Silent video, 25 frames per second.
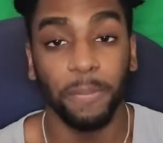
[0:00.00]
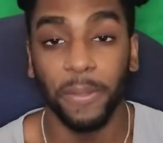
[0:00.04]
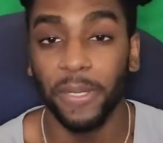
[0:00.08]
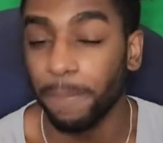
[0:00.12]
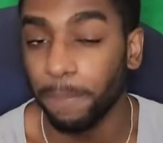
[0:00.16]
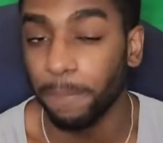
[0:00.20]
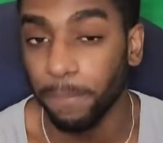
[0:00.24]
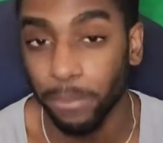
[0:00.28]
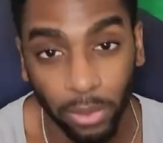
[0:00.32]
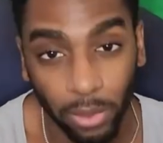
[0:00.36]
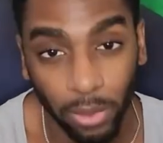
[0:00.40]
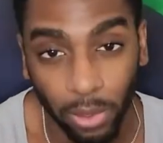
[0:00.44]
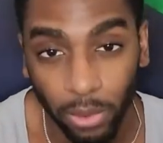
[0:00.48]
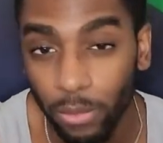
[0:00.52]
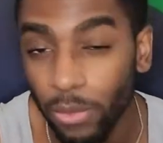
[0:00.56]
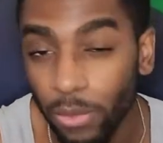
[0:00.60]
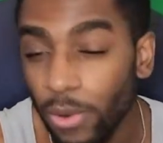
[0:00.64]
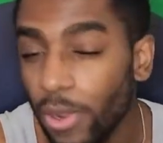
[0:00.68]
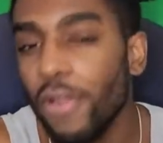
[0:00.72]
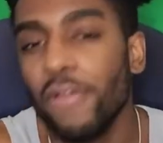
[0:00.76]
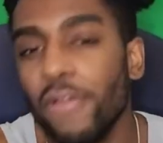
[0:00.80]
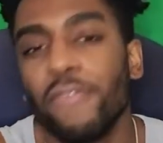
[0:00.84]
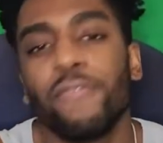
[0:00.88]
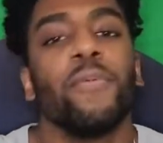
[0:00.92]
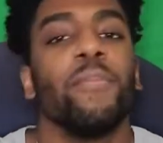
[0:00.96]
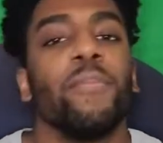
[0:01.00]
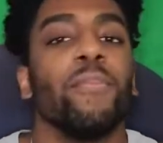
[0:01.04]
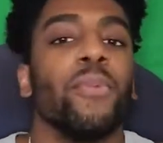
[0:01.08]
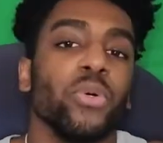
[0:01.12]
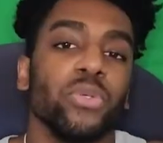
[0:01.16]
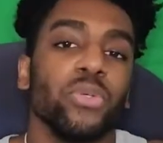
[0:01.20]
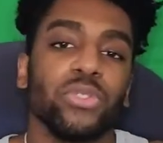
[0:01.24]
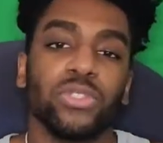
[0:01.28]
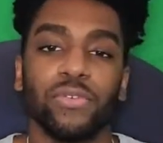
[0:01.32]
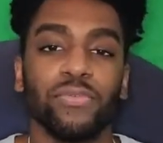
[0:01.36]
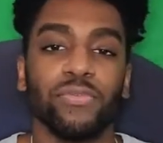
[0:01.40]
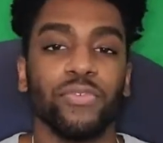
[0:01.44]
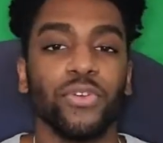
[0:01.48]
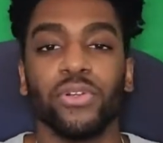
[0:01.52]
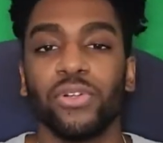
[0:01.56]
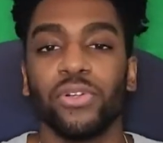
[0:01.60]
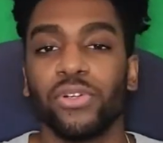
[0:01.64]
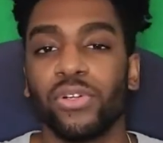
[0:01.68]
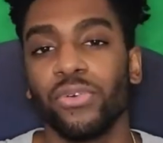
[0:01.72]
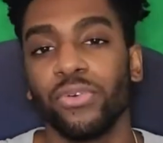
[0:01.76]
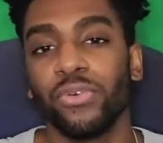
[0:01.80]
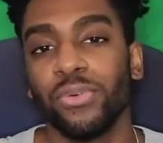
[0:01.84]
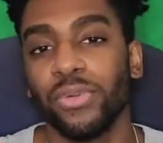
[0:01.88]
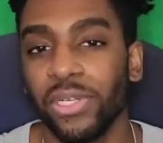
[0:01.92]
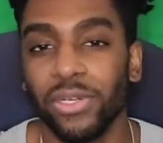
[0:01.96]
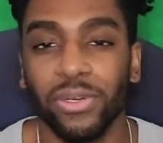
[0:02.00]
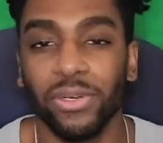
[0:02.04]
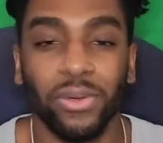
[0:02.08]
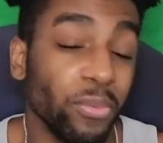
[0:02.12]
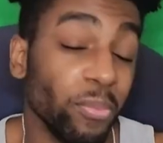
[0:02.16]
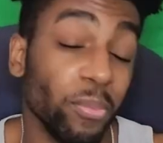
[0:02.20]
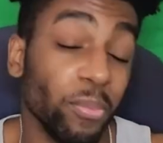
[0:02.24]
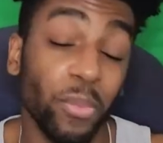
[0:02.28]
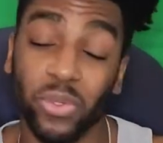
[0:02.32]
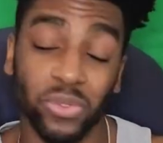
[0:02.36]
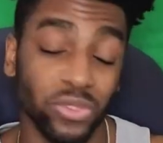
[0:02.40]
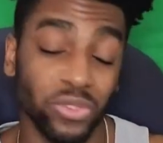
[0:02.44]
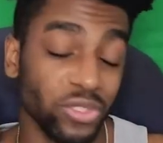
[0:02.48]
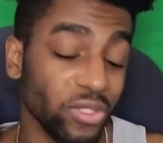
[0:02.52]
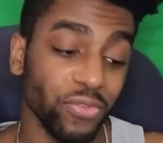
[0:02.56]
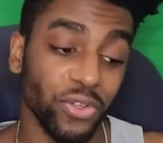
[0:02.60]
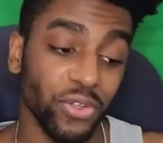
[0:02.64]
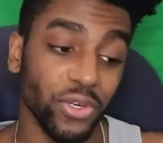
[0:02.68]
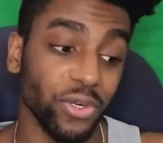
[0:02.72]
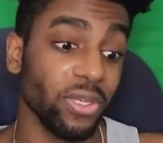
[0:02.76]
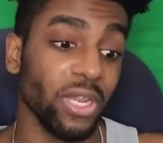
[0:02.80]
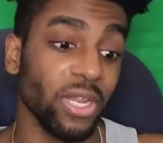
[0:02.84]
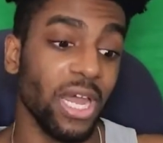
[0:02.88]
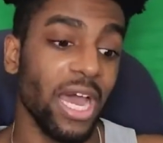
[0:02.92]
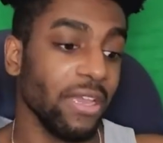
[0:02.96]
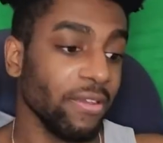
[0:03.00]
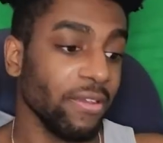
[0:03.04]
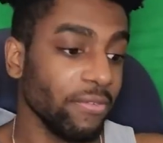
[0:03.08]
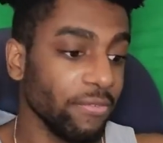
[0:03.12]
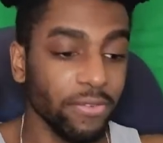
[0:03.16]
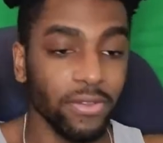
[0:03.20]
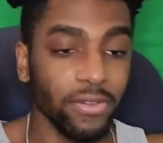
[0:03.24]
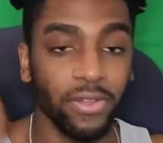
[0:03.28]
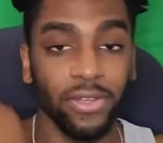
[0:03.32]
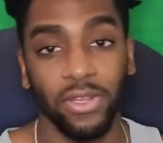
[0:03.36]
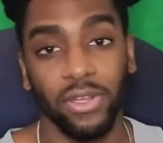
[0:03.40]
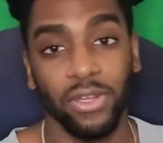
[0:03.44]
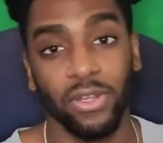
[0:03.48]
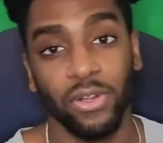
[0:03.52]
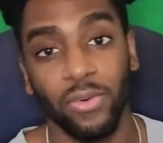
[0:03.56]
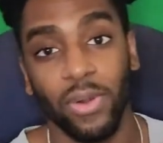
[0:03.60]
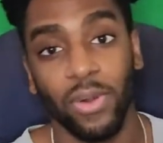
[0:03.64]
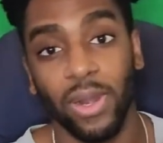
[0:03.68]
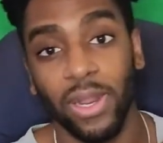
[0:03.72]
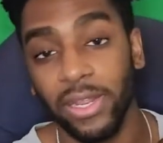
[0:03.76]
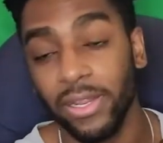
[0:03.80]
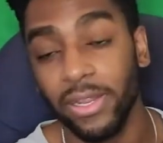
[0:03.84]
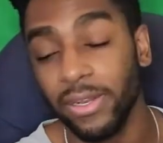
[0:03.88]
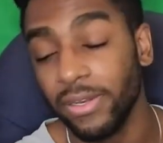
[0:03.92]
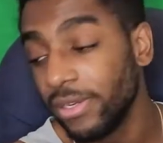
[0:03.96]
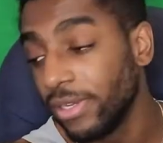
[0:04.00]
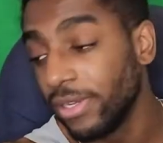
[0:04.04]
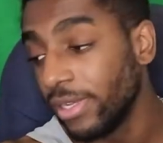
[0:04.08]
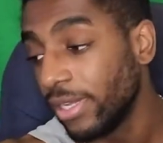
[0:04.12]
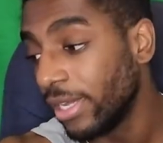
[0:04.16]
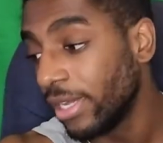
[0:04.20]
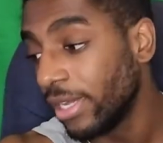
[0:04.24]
been a pro for most of your career or most of your life, right?